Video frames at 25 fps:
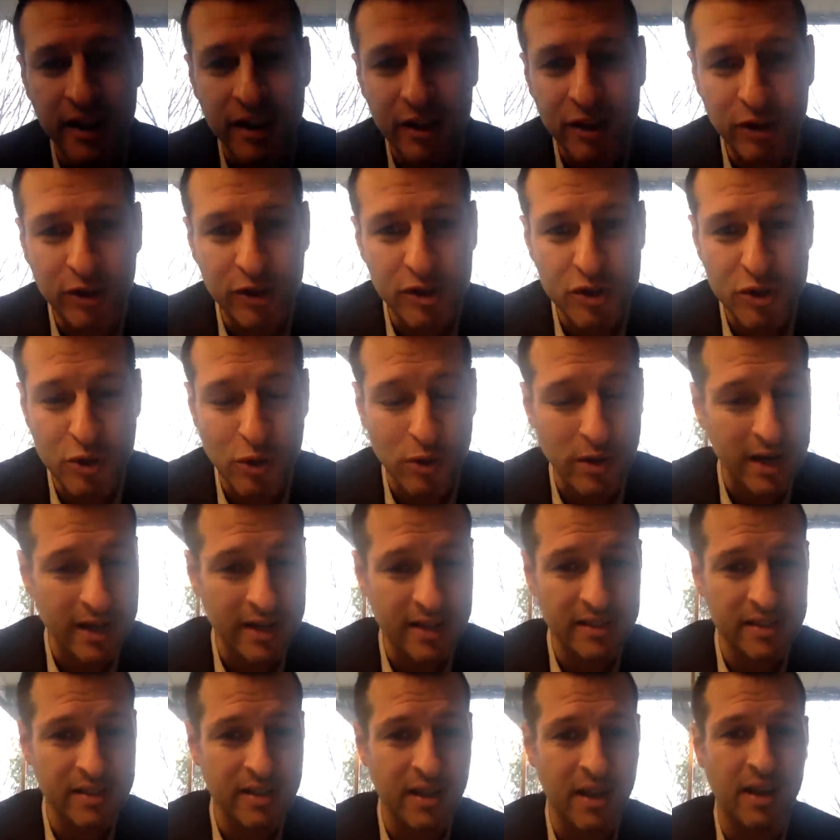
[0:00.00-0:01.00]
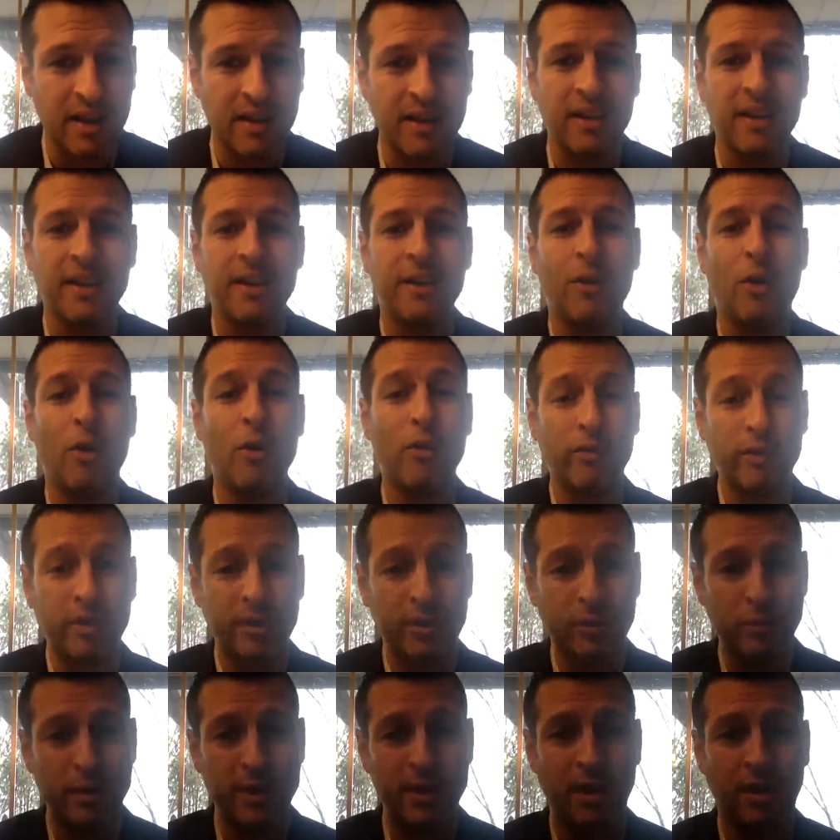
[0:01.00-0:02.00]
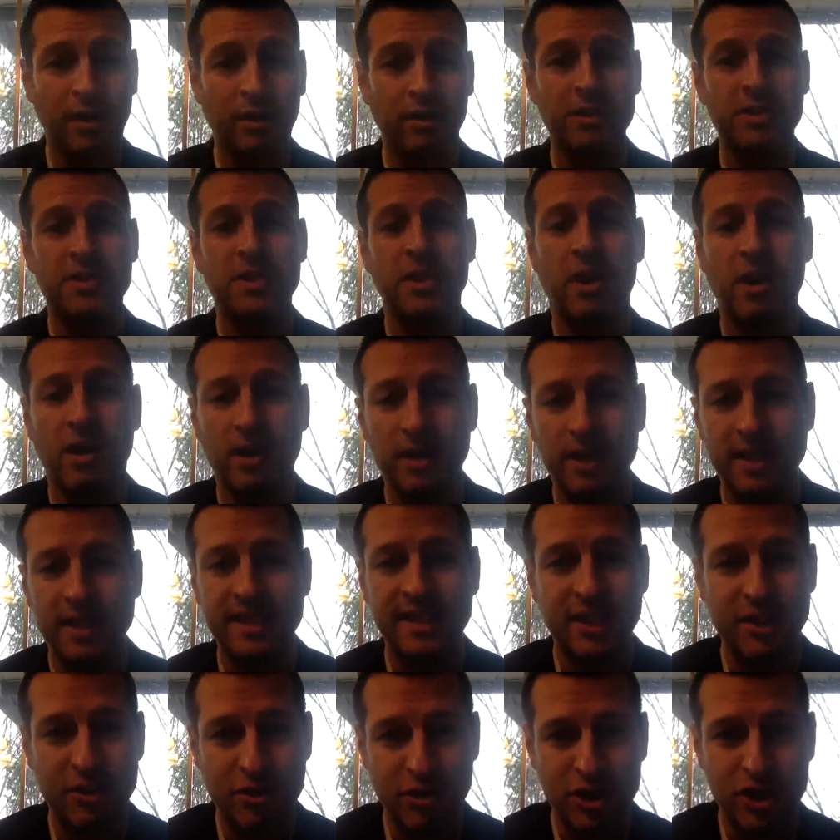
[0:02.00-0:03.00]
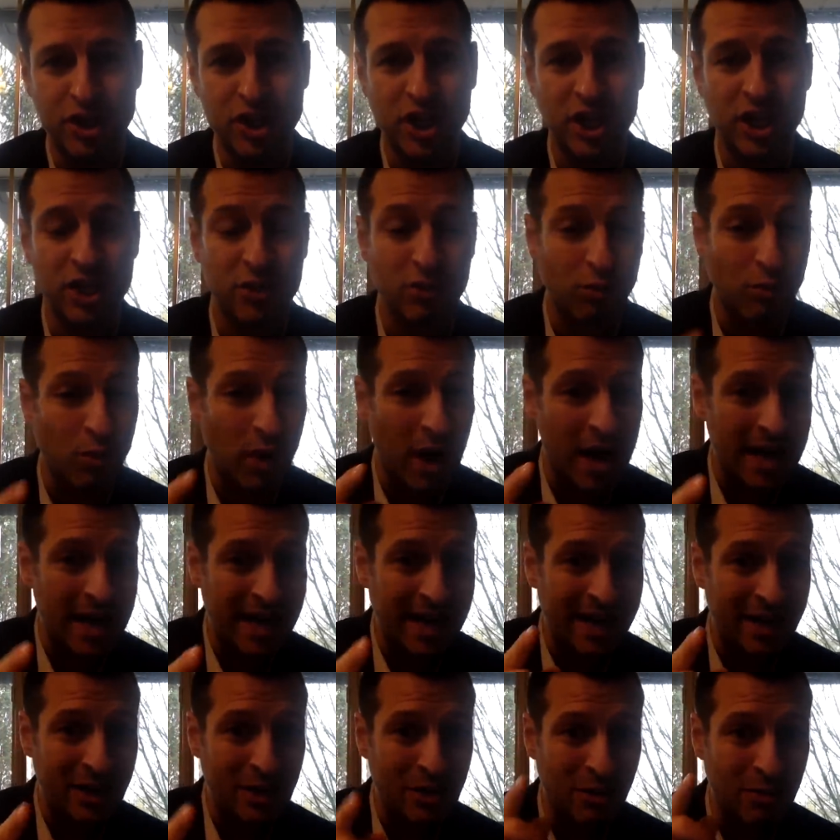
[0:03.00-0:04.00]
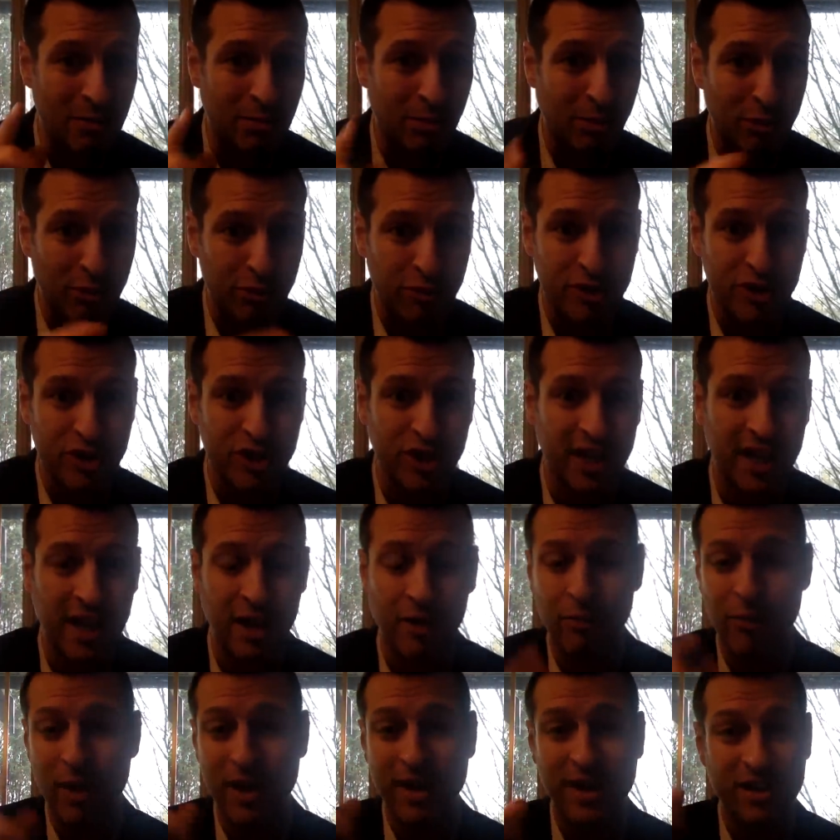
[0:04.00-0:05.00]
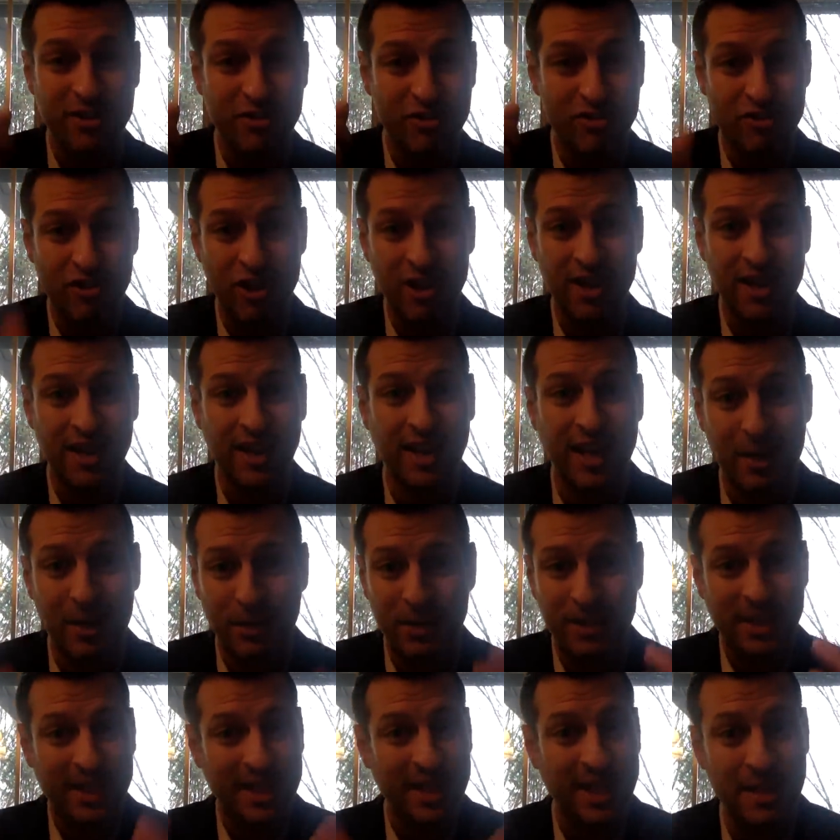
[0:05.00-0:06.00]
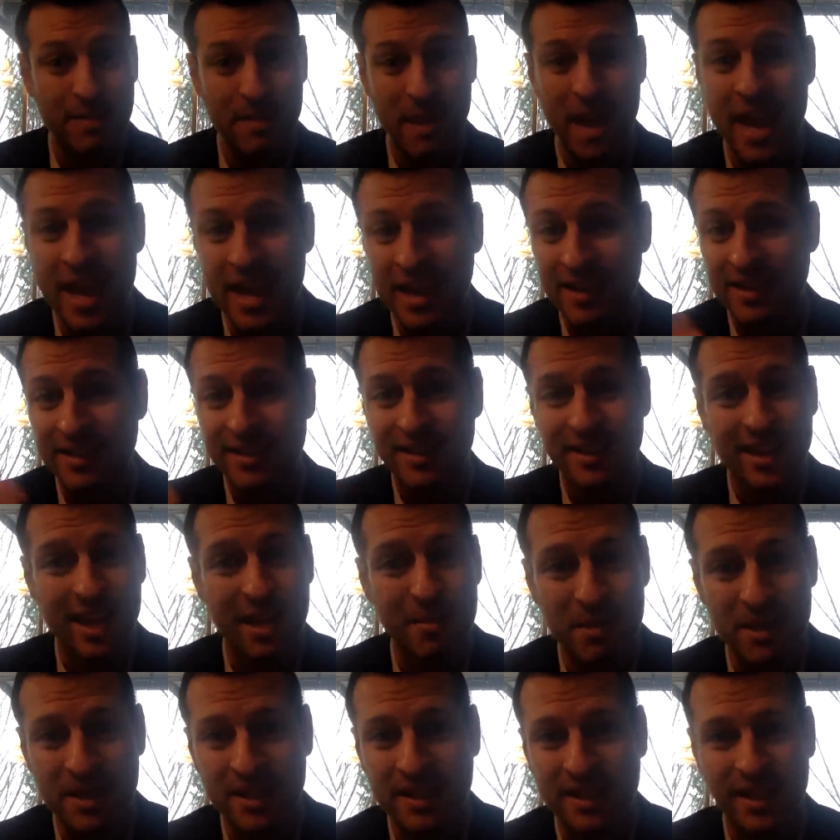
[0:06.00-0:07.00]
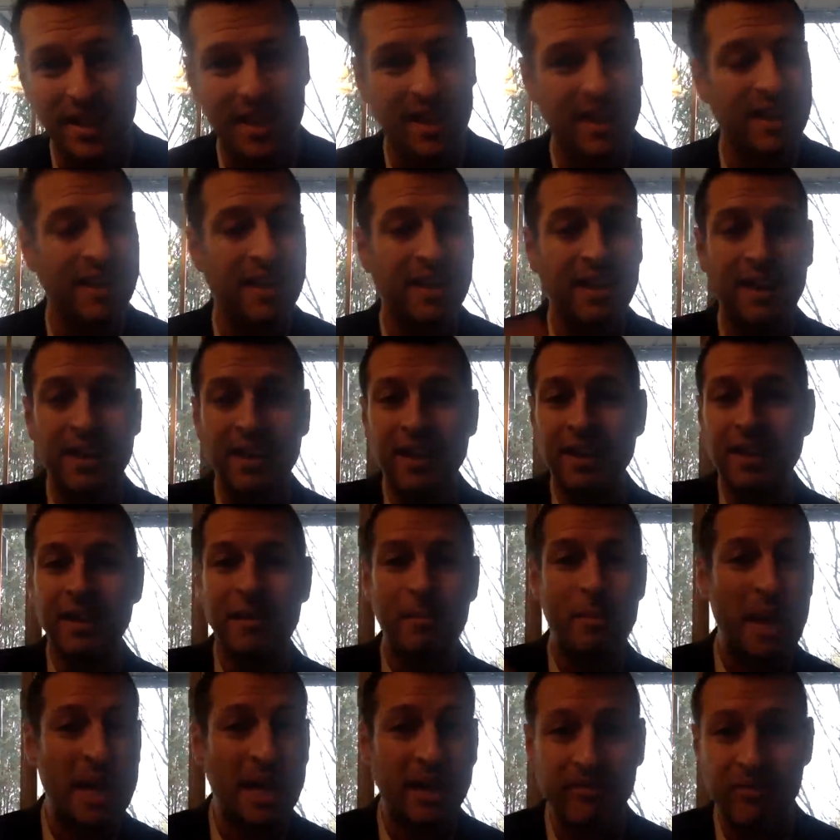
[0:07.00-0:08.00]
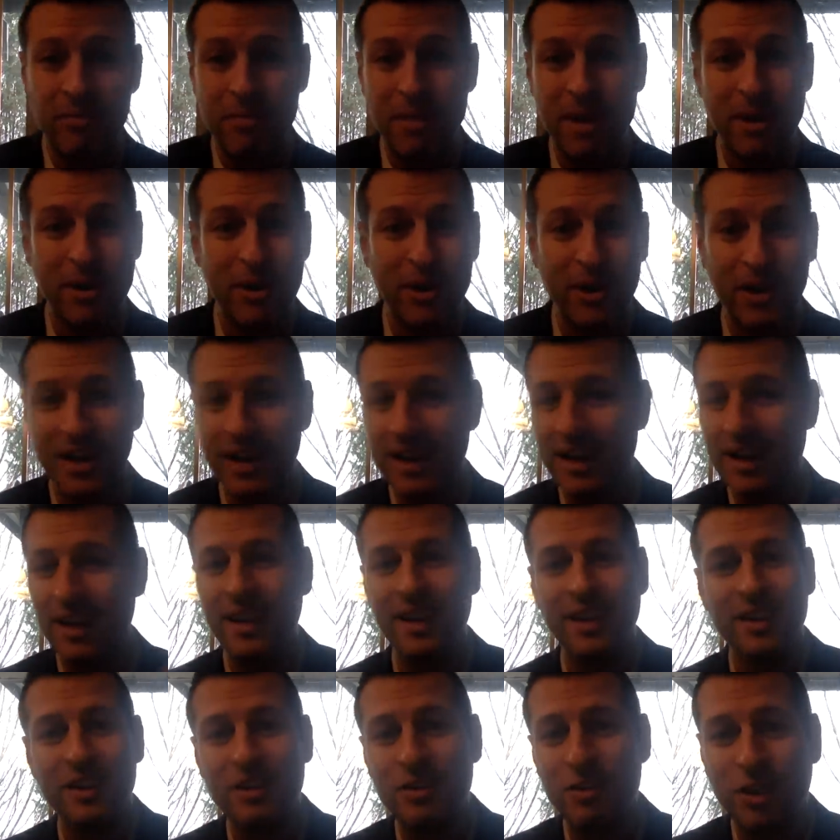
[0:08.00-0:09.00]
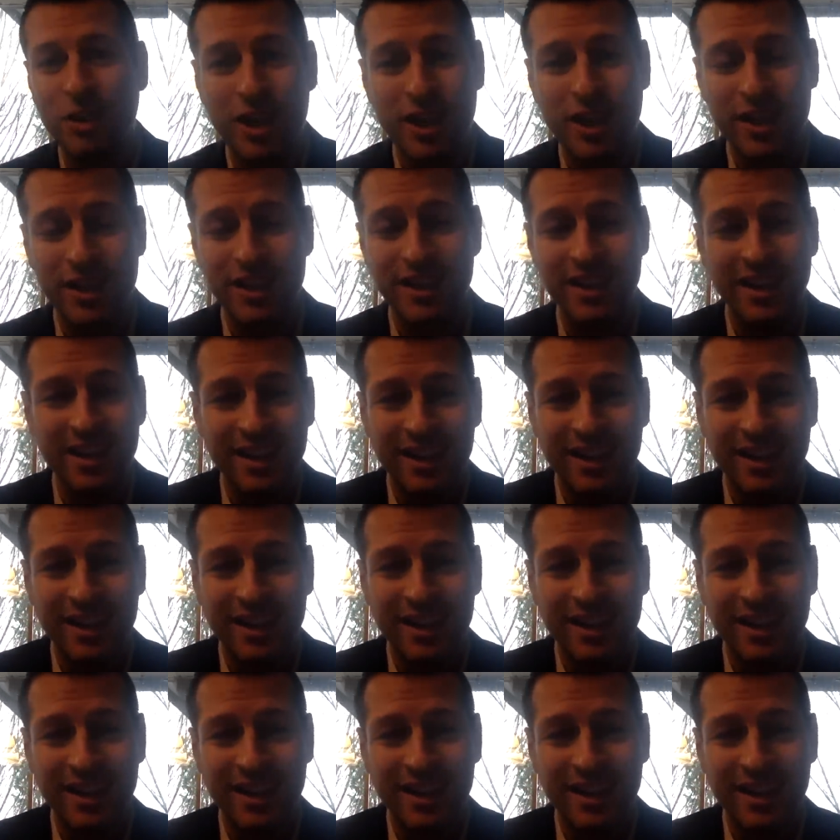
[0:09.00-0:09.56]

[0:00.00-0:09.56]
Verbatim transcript: You can short any stock over $3 on the senior exchange, right in your brokerage account, right in your trading account with TD Bank, CIBC, Bank of America. You can